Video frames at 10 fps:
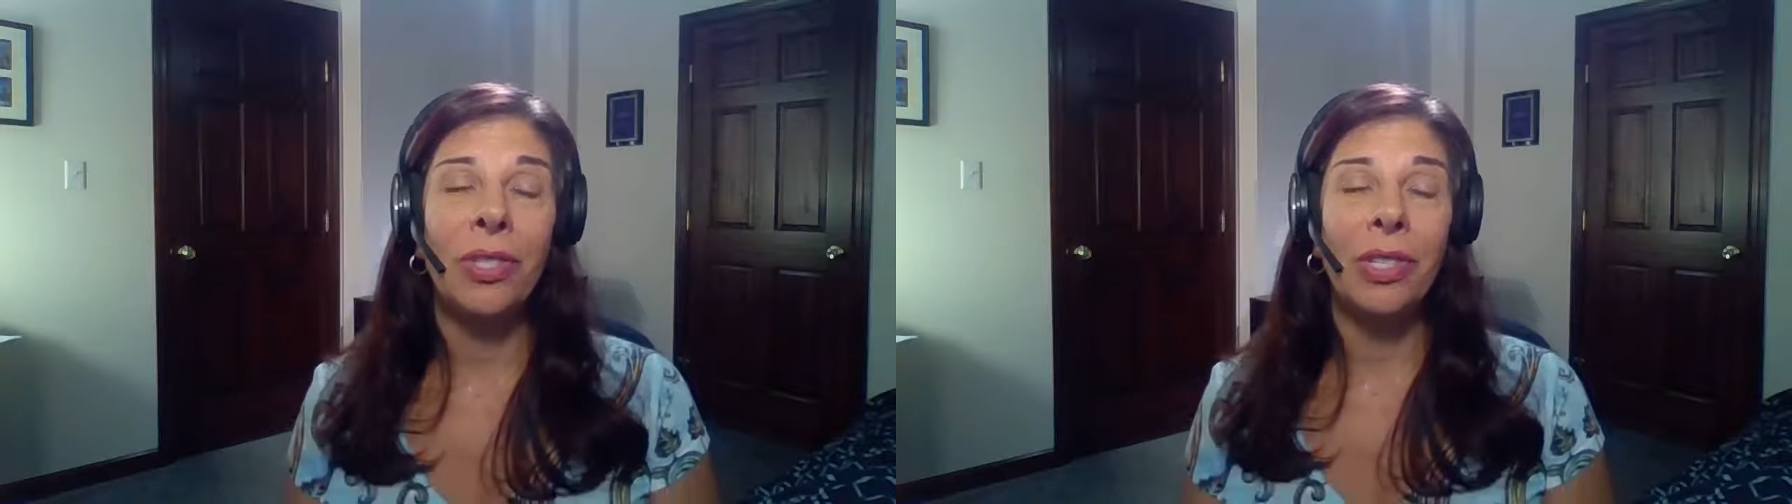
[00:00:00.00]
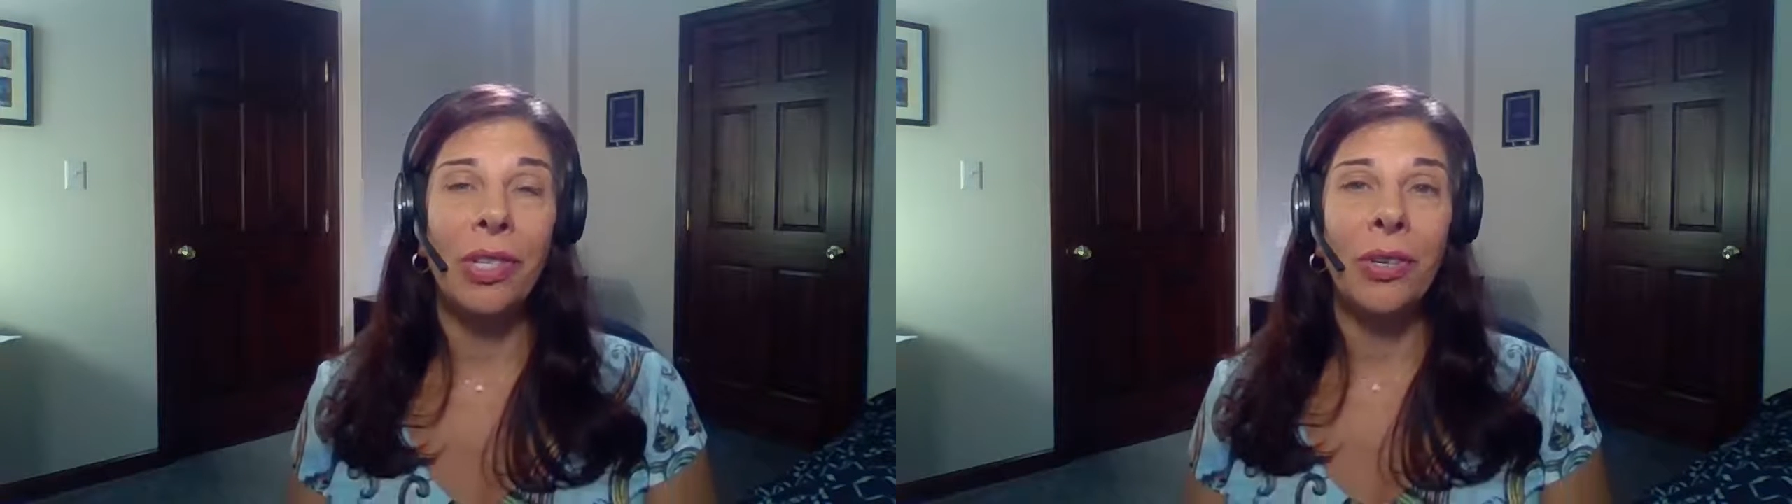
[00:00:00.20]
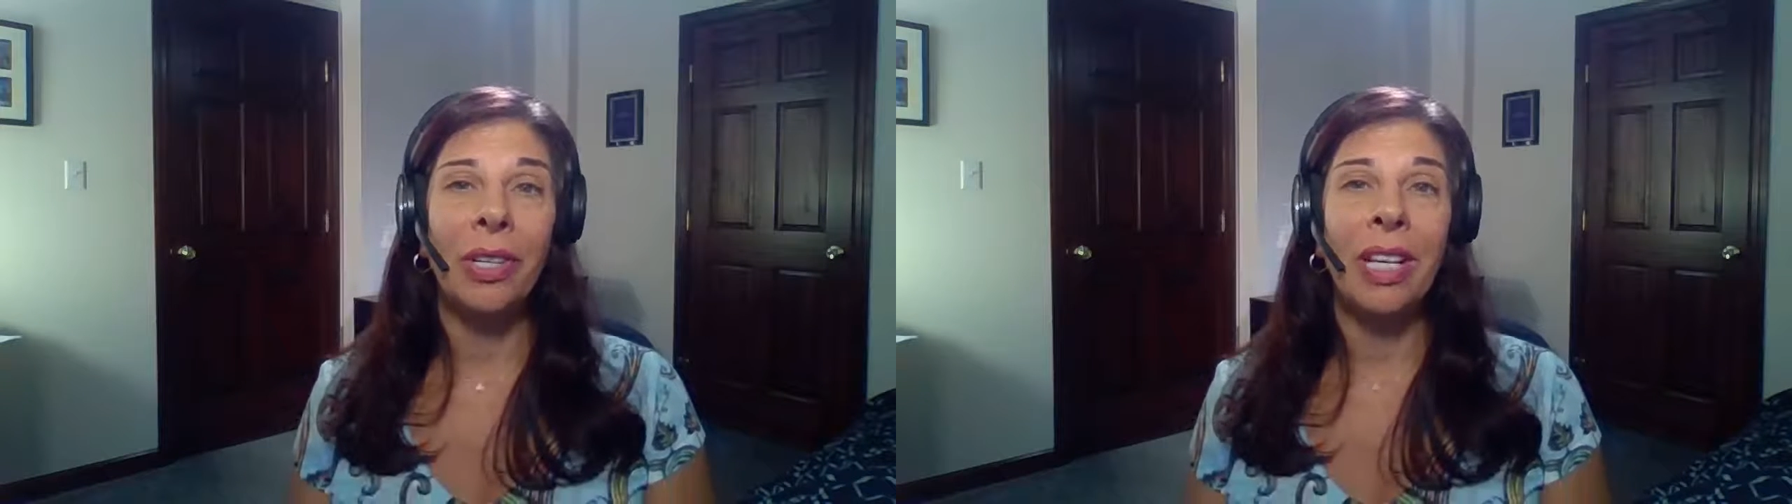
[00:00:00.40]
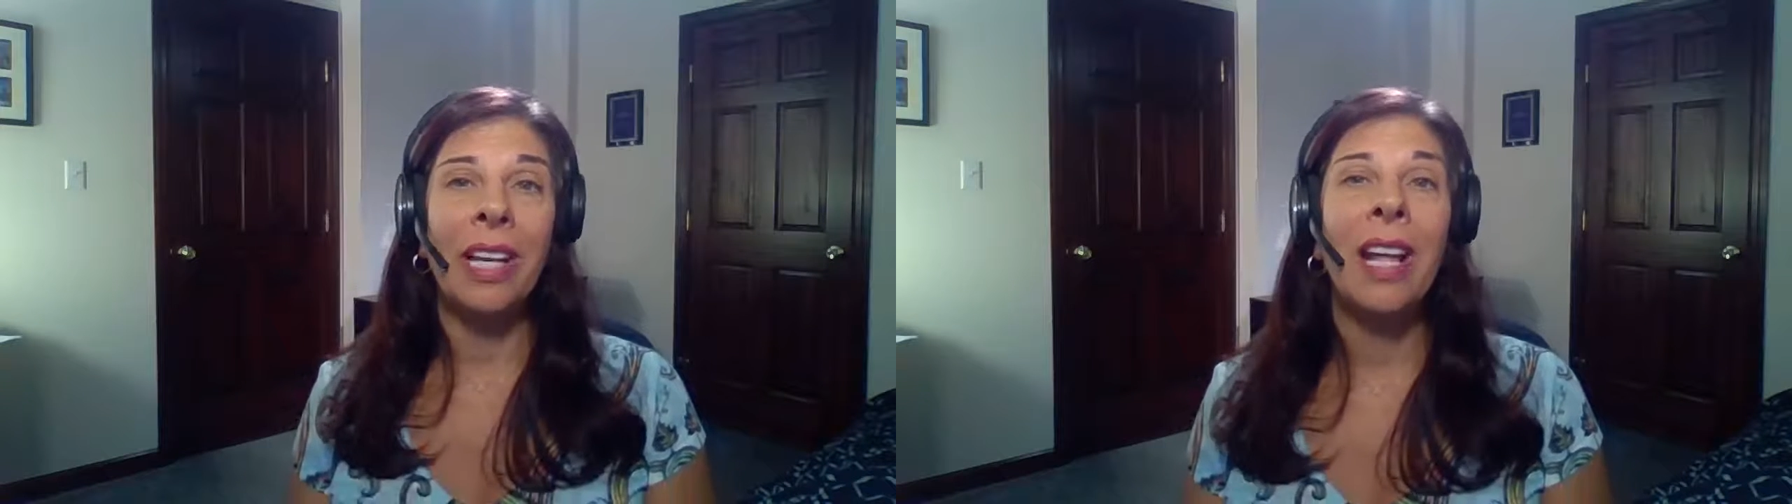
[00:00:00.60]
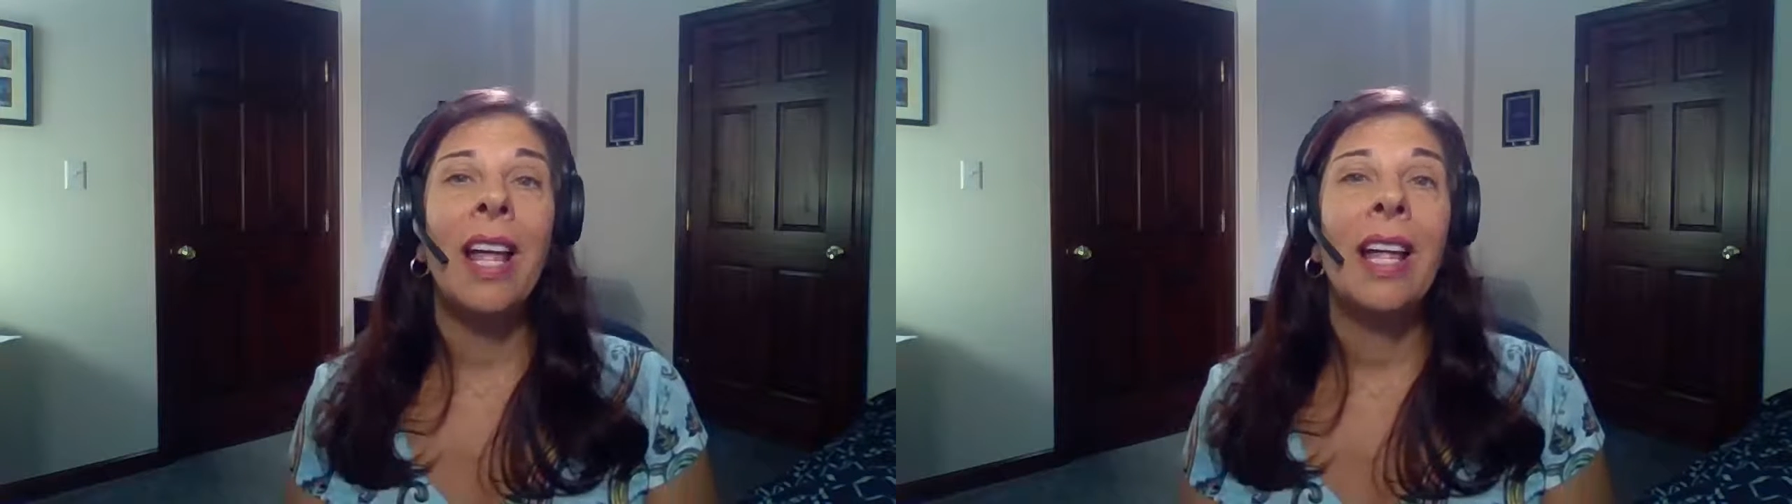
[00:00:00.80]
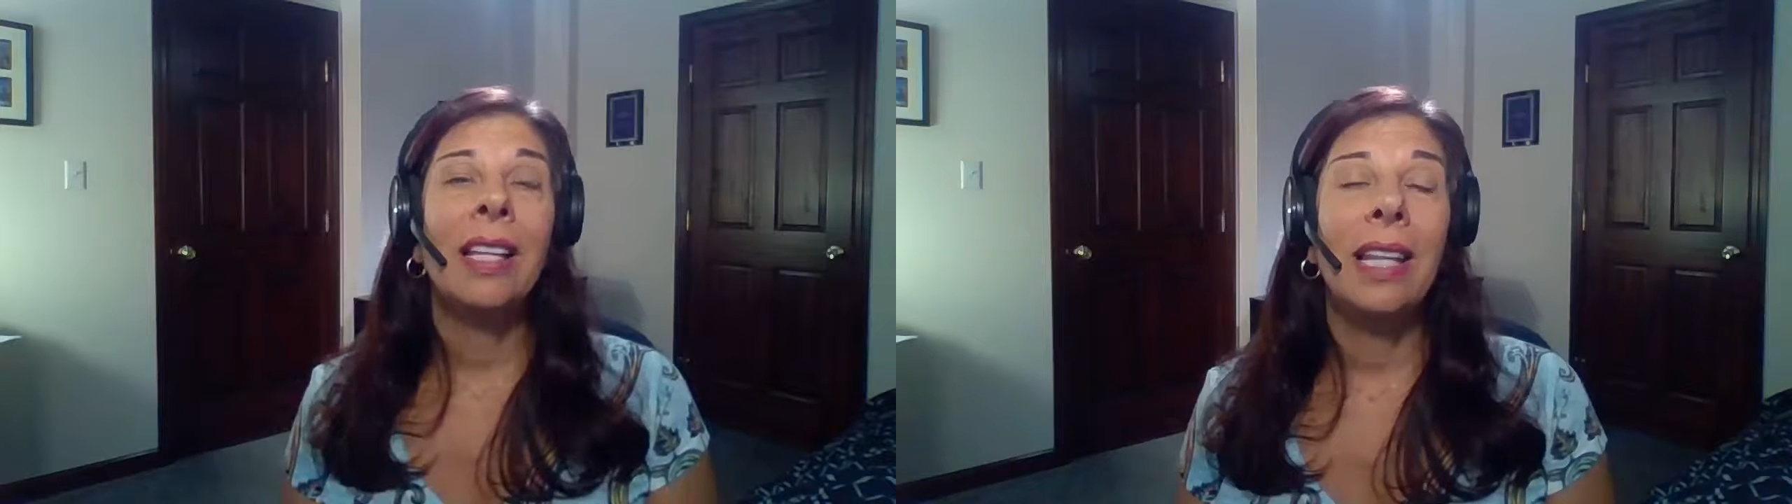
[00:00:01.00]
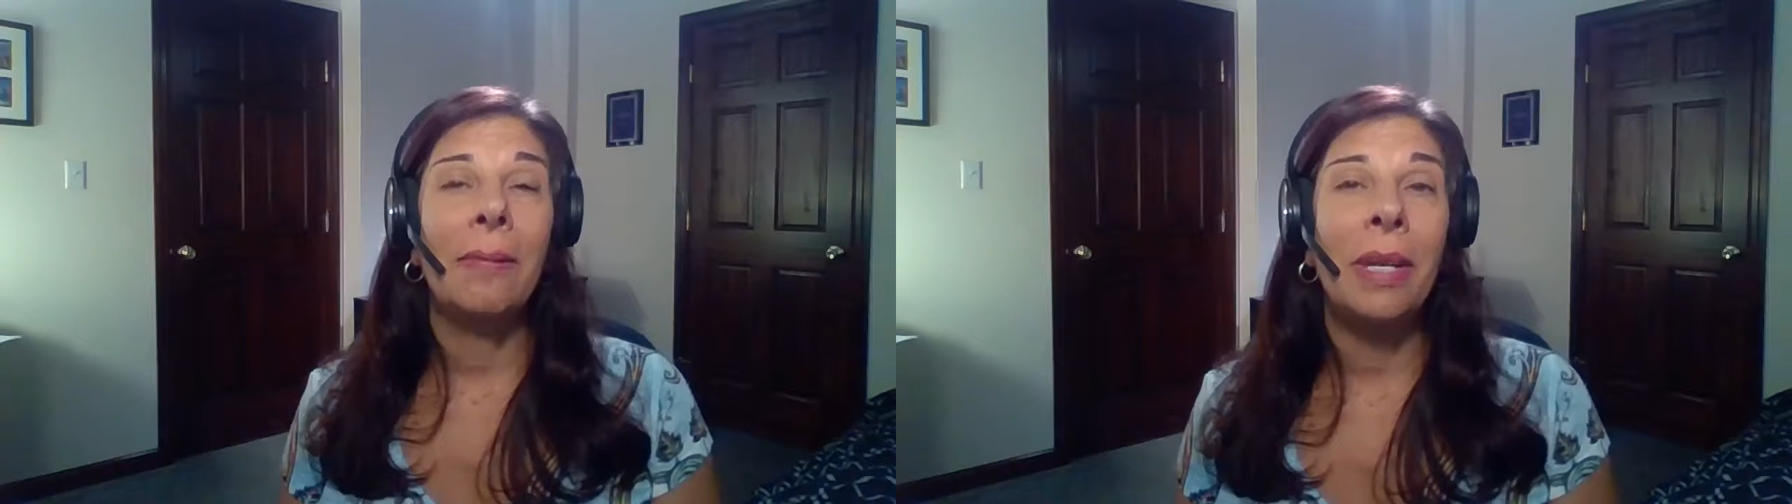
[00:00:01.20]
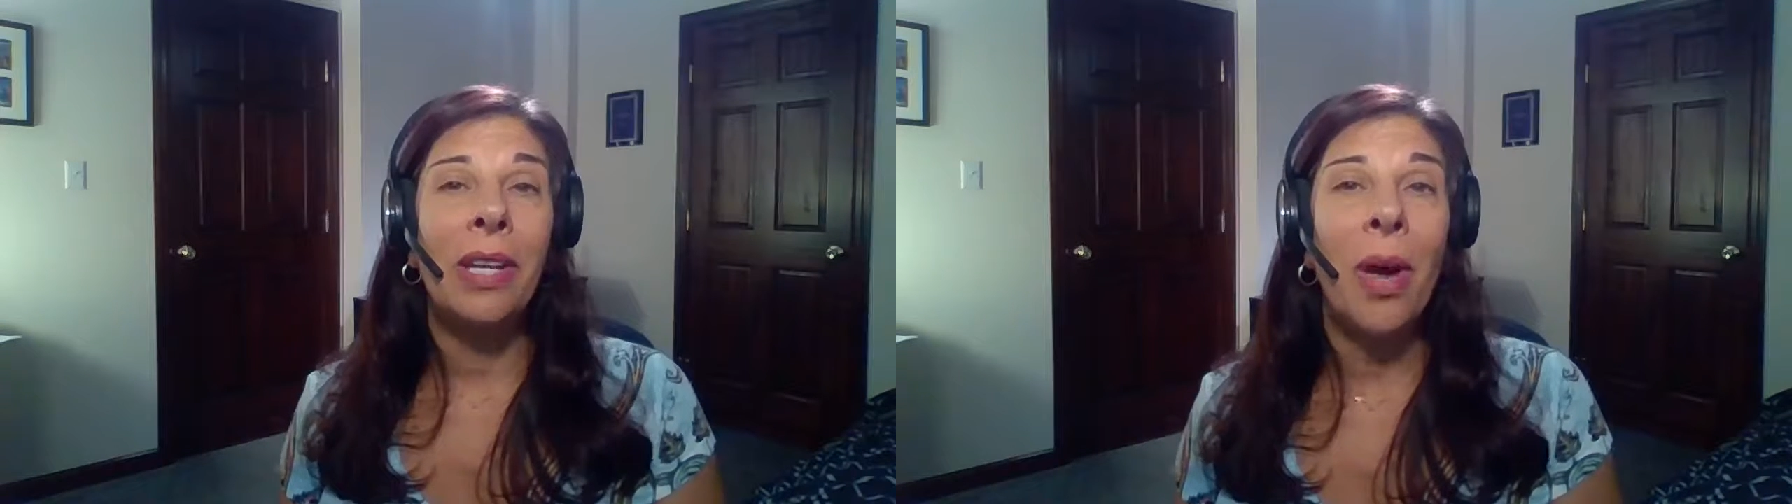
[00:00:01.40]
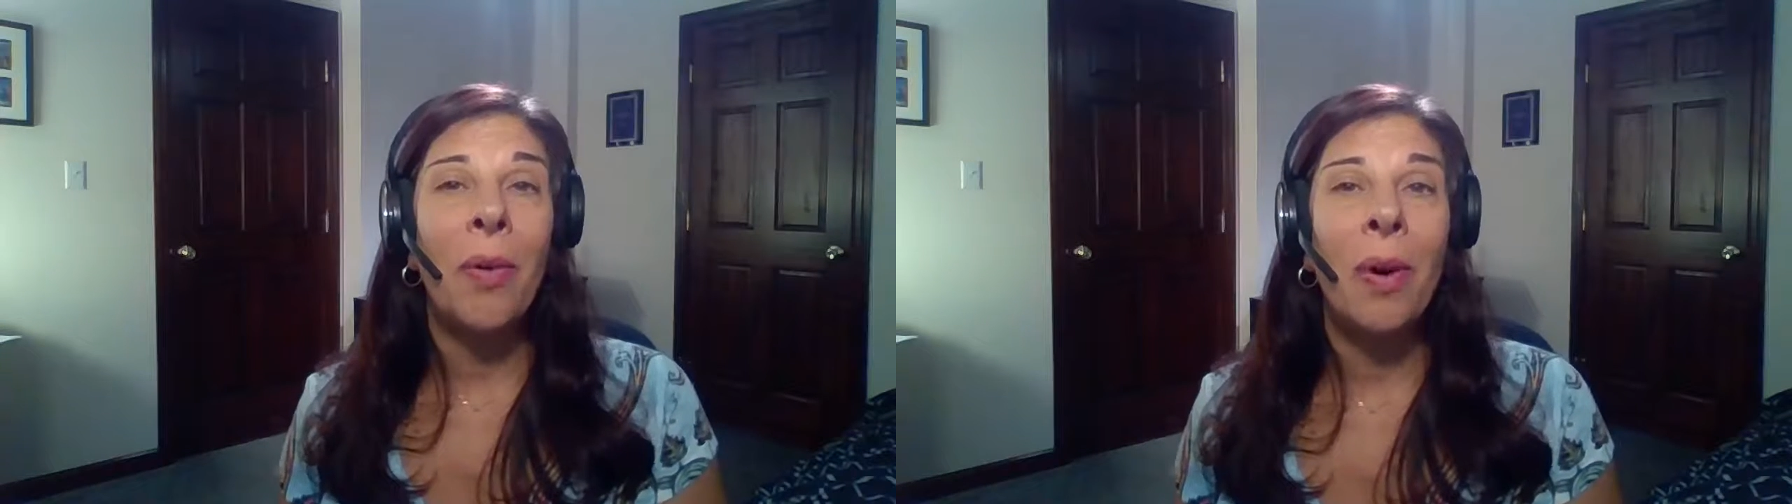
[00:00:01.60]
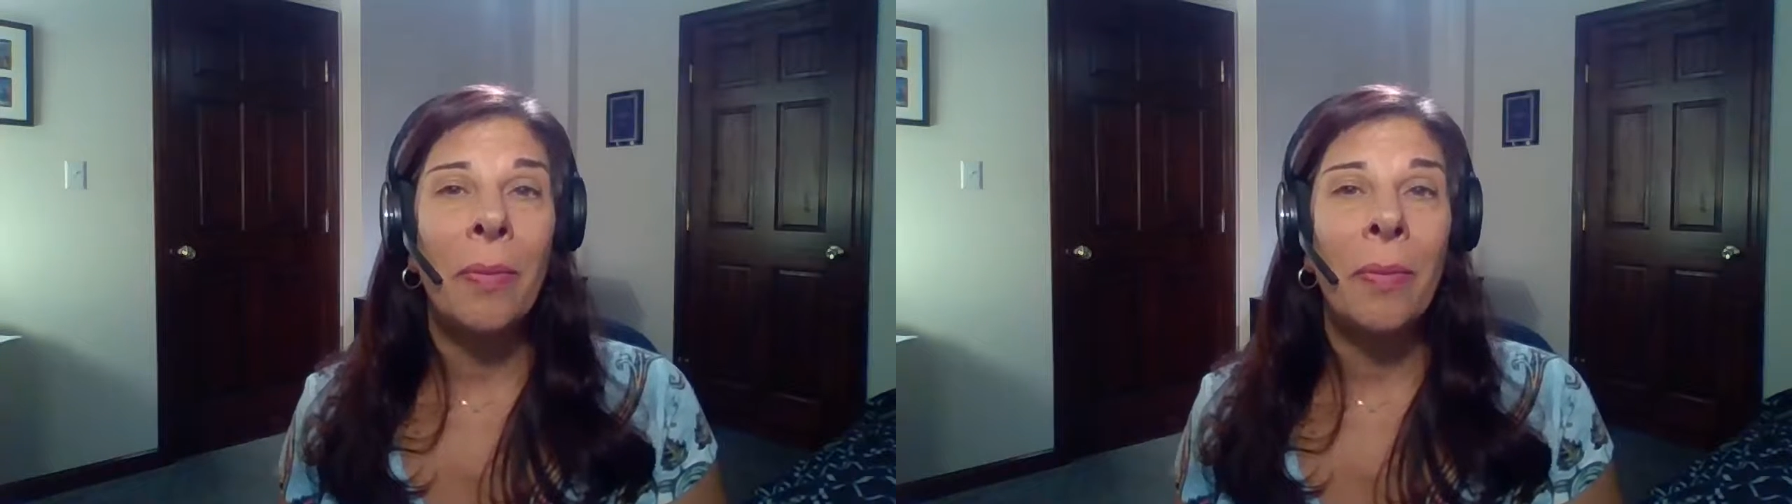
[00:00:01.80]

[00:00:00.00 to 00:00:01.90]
Security, let me know.